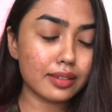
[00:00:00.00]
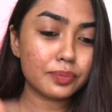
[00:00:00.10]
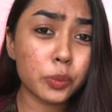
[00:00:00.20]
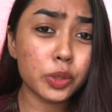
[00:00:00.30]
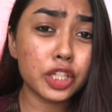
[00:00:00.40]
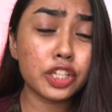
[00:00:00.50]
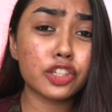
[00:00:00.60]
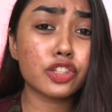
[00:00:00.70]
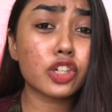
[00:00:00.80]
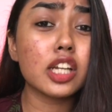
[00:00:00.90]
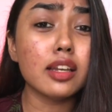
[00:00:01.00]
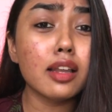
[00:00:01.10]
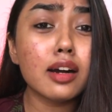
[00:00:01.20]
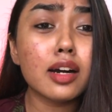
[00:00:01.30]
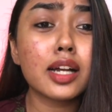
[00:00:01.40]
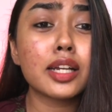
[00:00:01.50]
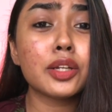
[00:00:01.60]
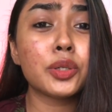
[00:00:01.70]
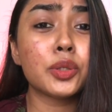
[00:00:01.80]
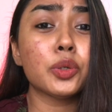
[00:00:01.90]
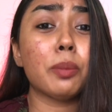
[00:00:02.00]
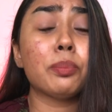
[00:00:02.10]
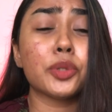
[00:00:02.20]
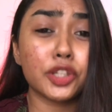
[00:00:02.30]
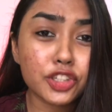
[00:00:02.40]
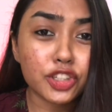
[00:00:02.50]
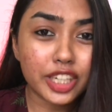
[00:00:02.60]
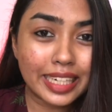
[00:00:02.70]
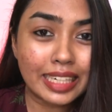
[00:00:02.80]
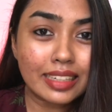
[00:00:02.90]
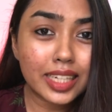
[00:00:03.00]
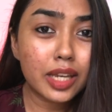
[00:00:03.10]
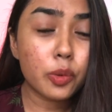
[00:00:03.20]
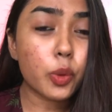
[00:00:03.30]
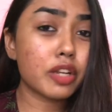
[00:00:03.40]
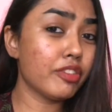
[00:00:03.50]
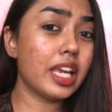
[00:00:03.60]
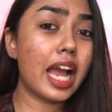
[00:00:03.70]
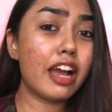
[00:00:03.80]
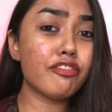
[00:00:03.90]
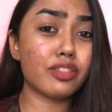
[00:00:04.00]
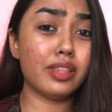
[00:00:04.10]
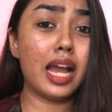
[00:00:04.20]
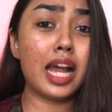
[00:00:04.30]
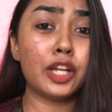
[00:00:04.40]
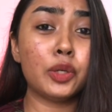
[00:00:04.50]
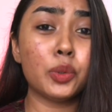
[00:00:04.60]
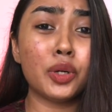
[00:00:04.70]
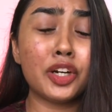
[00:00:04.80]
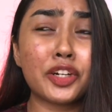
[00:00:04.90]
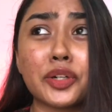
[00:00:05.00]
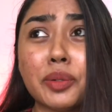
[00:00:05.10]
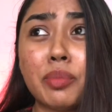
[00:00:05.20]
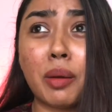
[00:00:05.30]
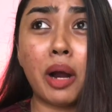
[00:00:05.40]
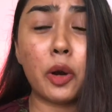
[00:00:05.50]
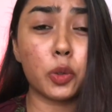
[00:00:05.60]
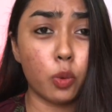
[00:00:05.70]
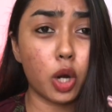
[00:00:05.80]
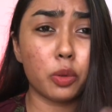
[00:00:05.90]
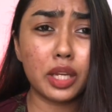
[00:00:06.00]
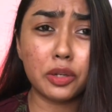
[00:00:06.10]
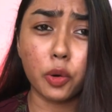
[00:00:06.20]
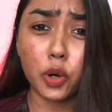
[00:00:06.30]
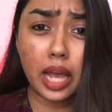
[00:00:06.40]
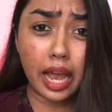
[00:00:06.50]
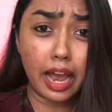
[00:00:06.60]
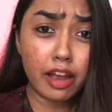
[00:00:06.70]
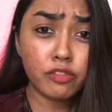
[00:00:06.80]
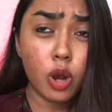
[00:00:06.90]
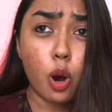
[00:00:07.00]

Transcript: We should learn to appreciate what we have than to crib about what we don't have,